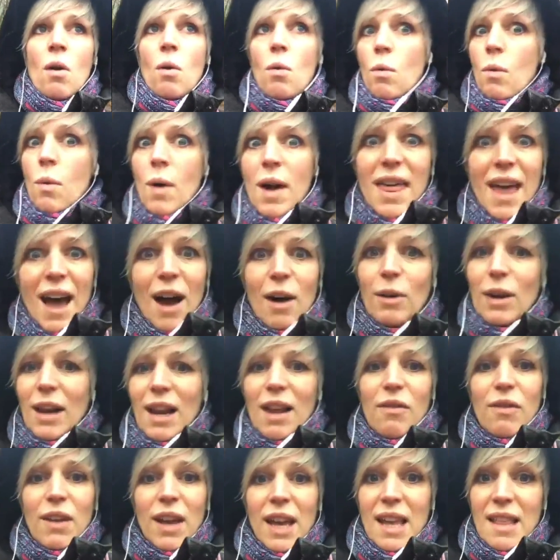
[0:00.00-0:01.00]
without
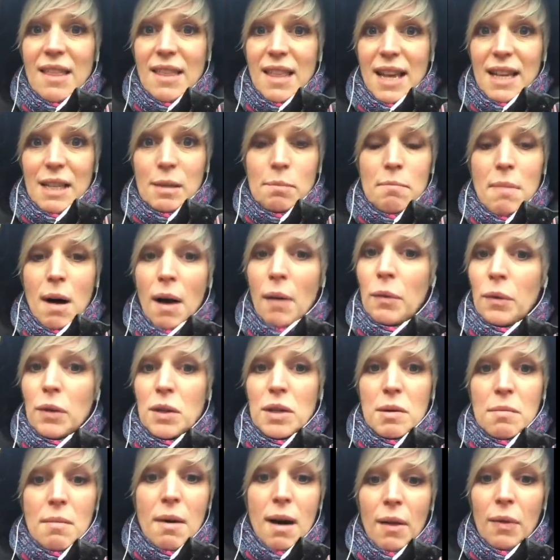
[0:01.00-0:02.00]
living in this month
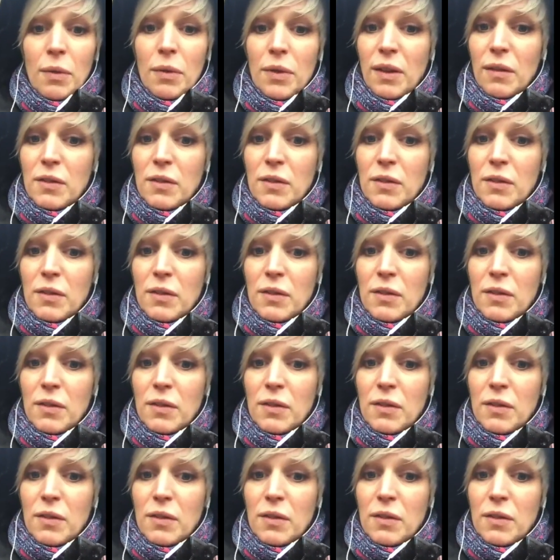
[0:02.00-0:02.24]
to month.